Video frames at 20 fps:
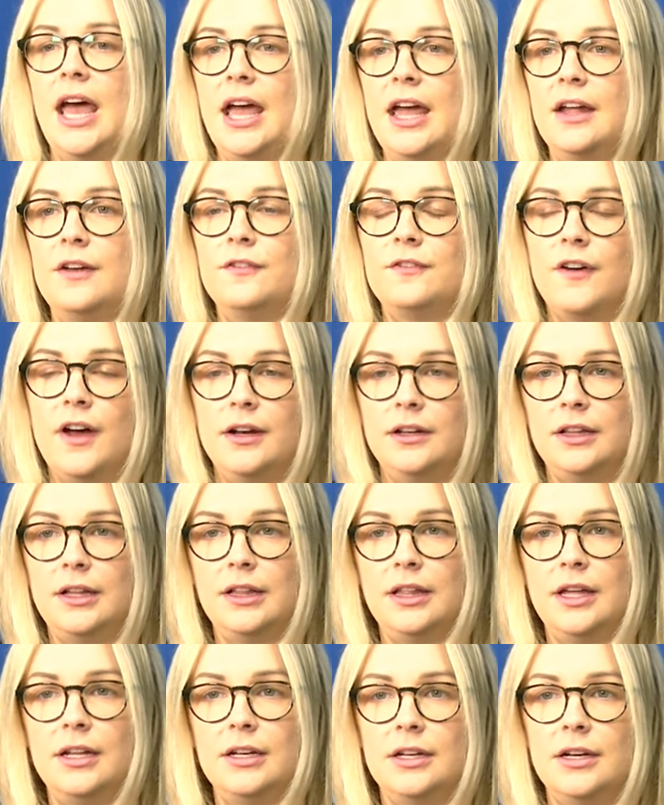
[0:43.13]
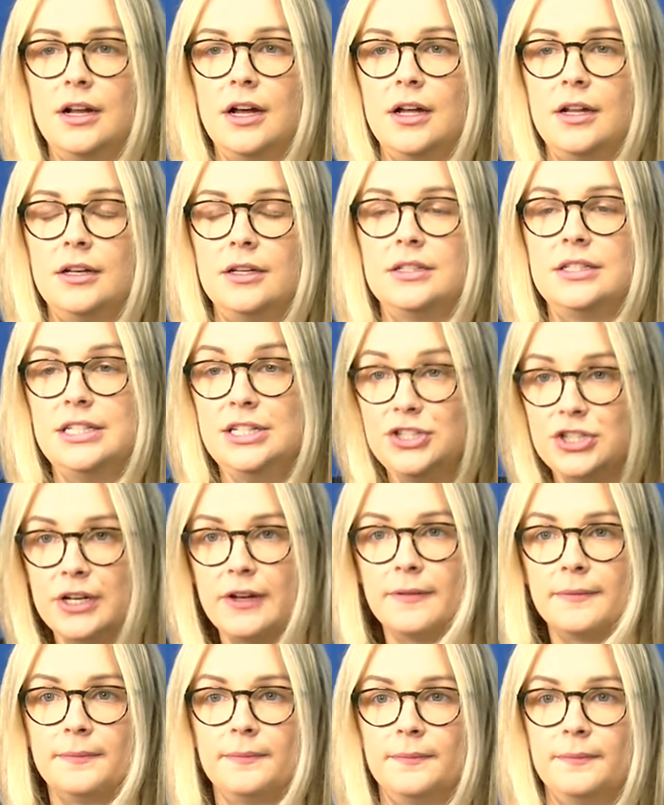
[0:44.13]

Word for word: and finally landed on teaching.